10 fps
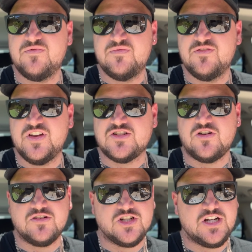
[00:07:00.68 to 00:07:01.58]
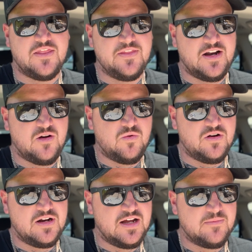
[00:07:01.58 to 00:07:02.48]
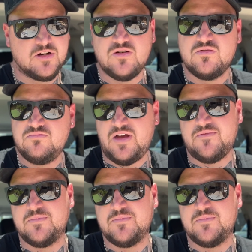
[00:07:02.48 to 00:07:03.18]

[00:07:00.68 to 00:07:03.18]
the Victron shunt that I want haven't